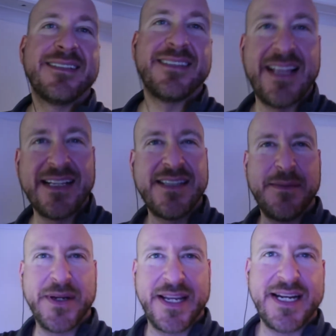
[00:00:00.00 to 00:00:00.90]
See, that's the
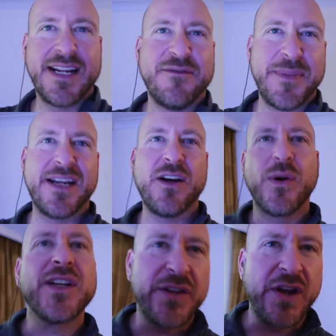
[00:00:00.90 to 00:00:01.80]
beginning of me
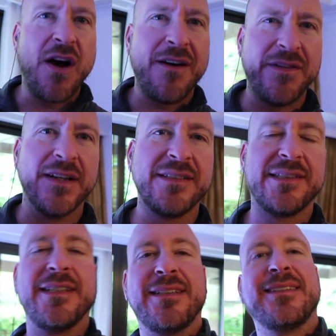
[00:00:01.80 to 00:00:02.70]
going to the
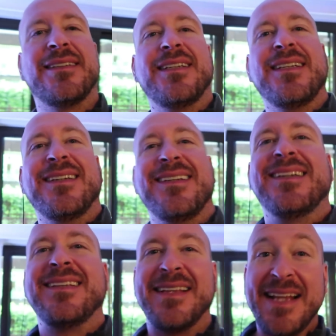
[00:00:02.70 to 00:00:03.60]
office.
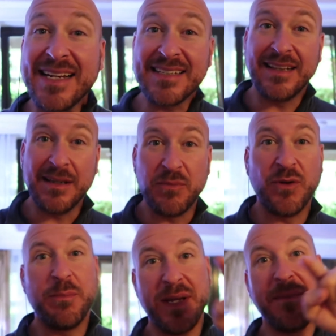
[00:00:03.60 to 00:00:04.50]
The next clip
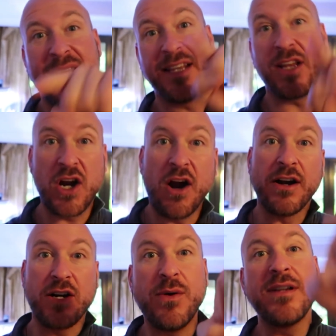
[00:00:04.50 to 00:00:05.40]
will be me in the
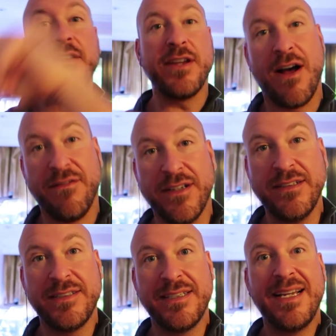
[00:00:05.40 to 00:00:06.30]
car going to the
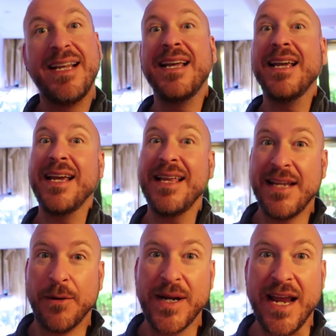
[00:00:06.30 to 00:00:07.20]
office. And
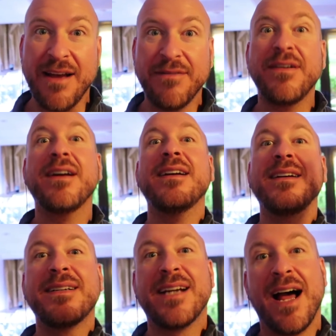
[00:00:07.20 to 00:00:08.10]
there we have
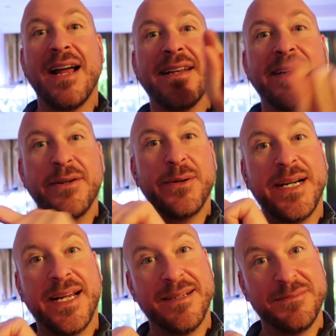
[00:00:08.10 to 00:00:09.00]

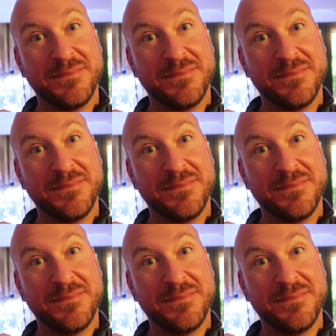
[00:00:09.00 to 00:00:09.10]
continuity.